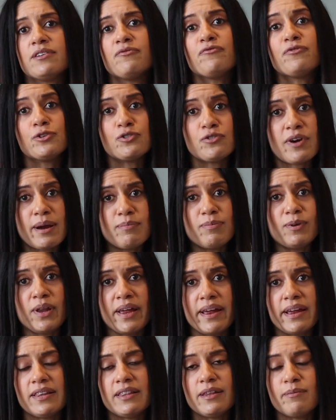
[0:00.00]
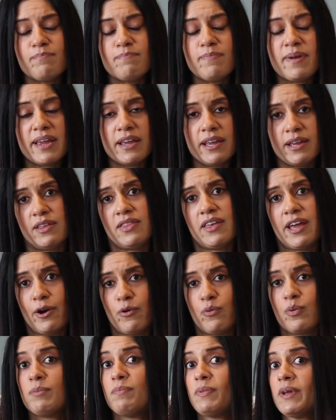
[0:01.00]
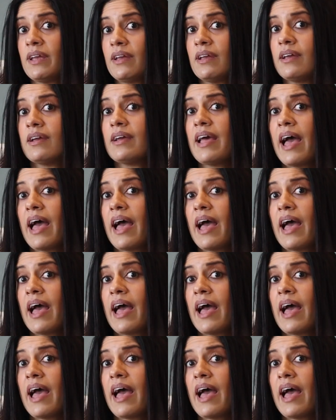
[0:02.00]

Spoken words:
And for tribal land, the biggie there would be